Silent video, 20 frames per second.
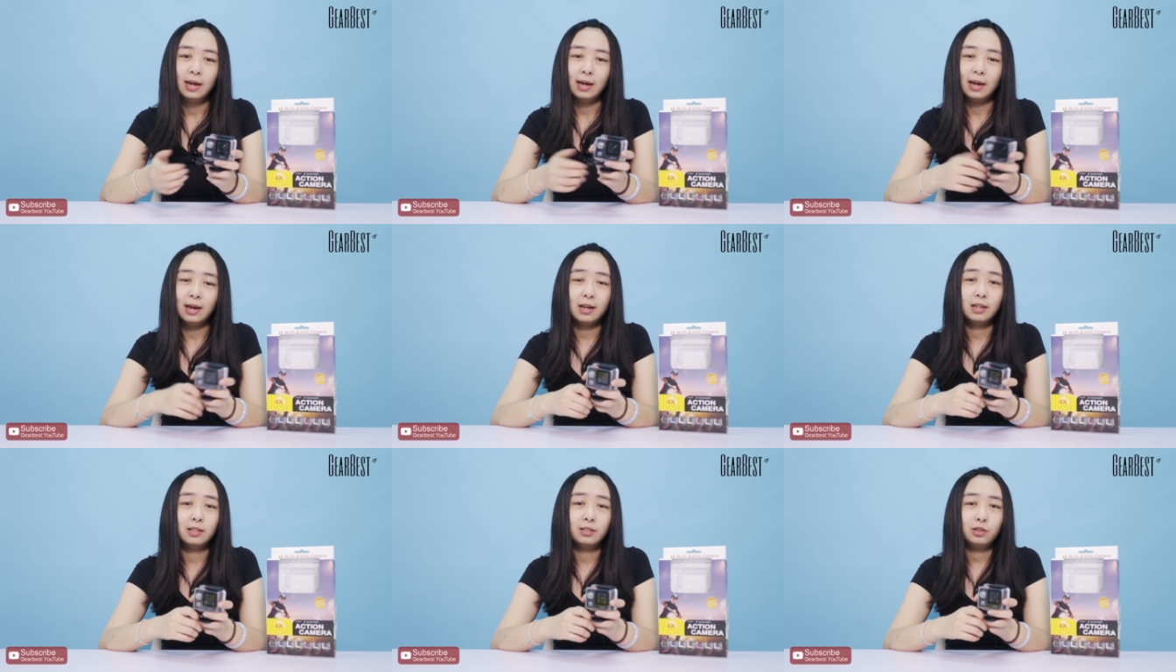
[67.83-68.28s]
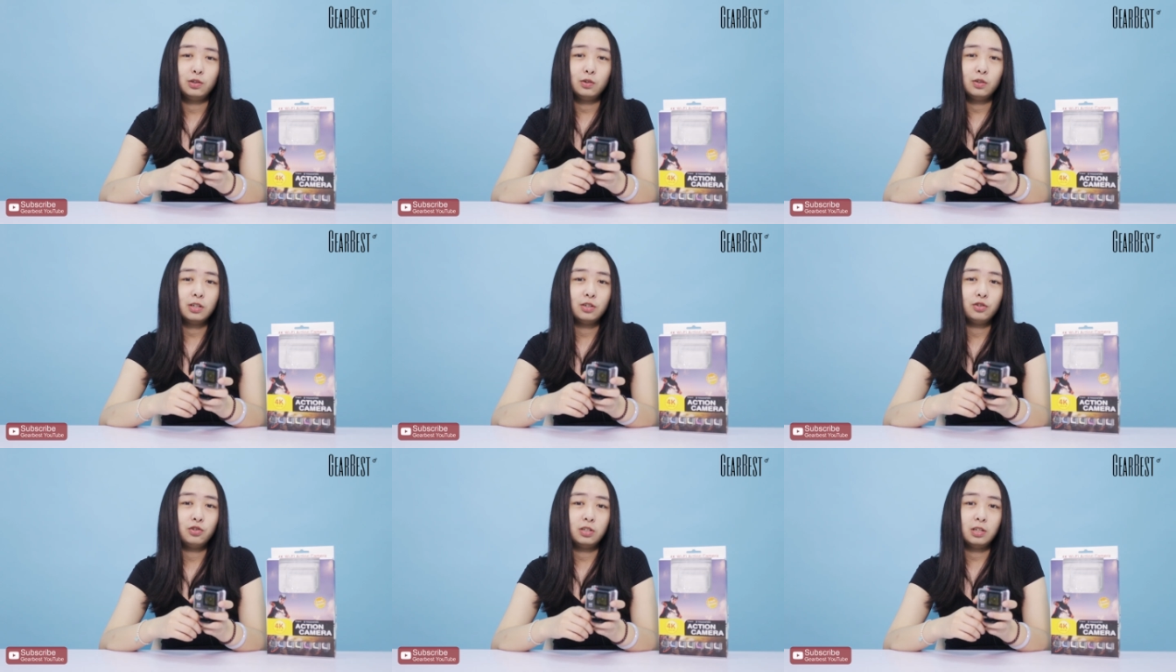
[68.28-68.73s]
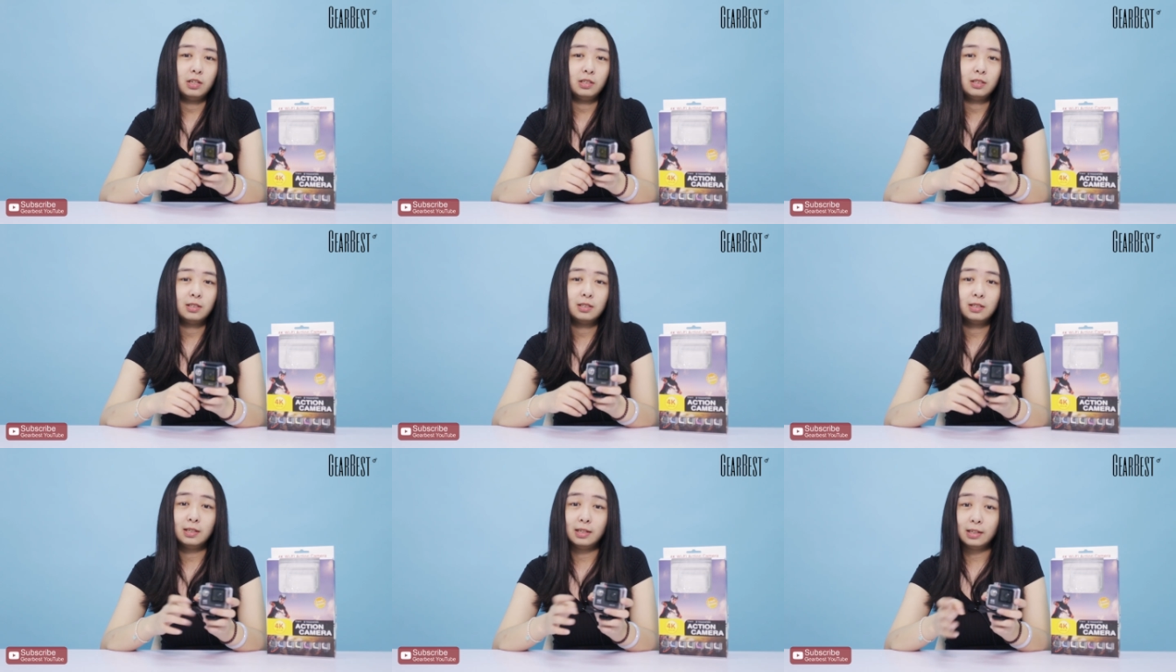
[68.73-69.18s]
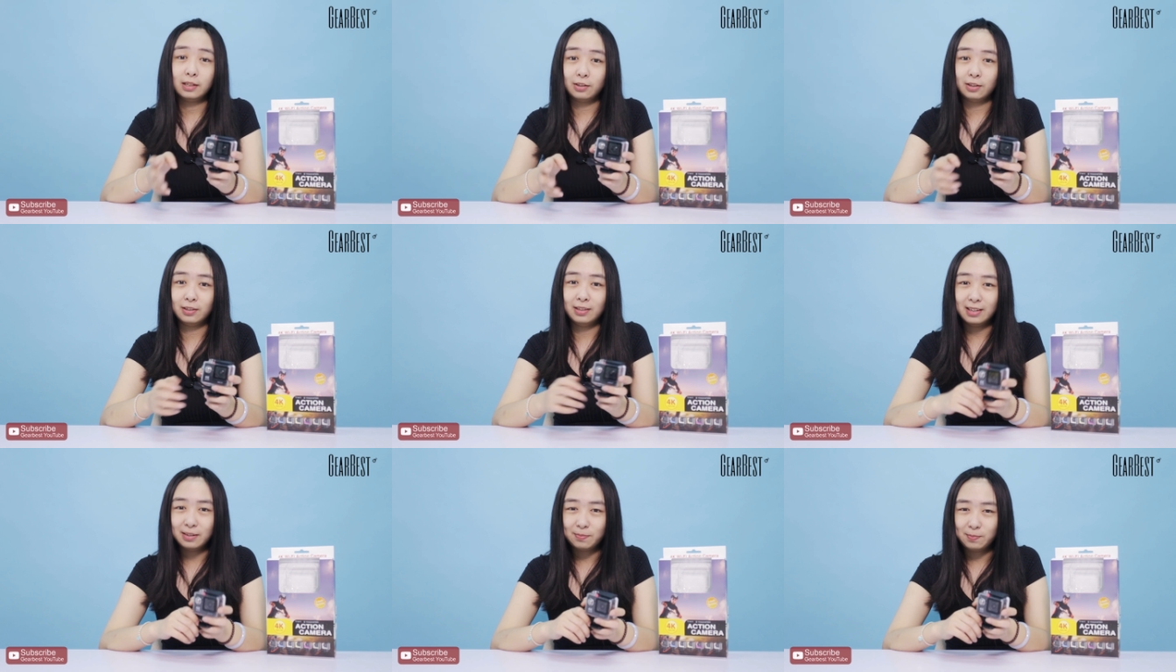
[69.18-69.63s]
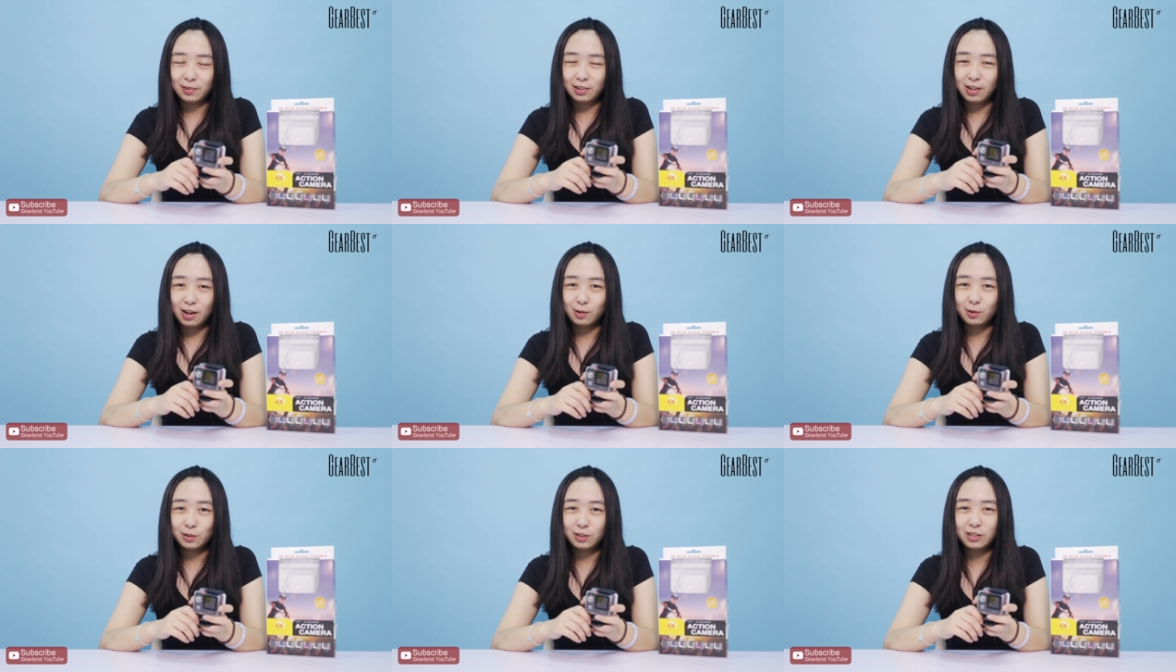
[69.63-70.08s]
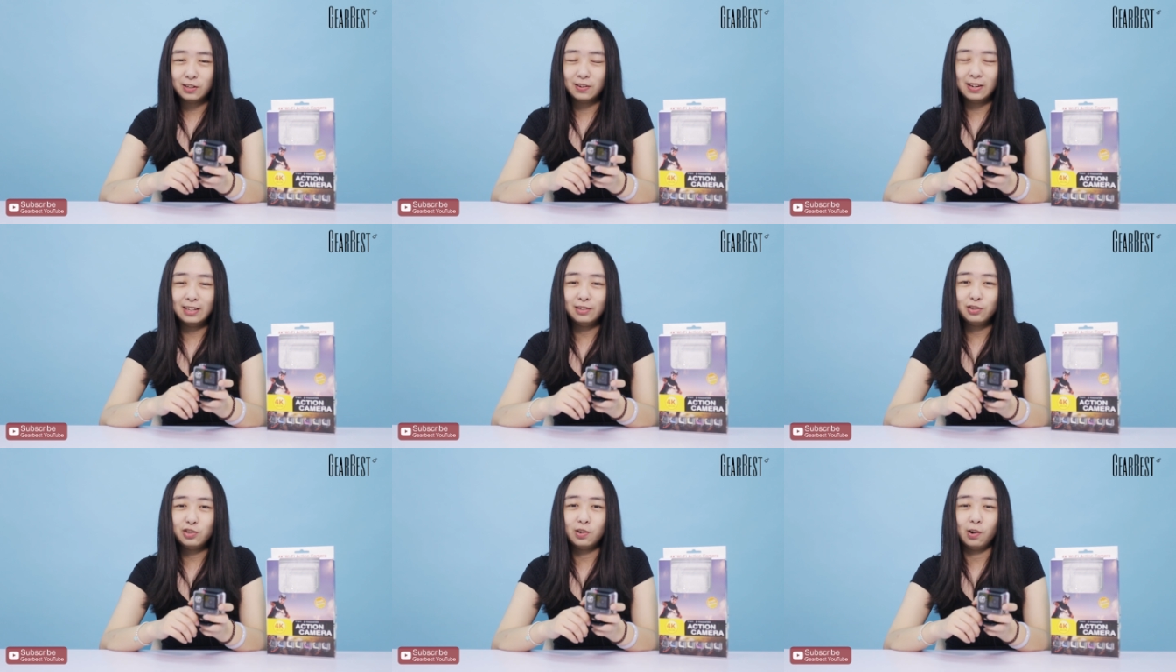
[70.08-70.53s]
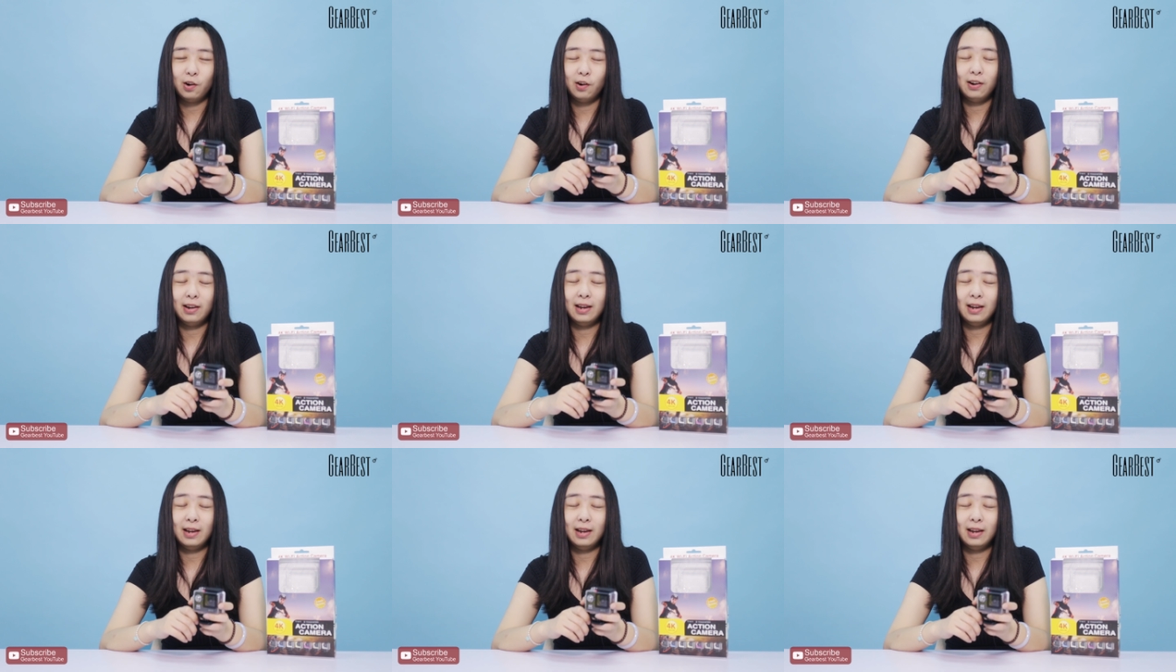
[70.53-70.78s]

and you can just click the link below to enter,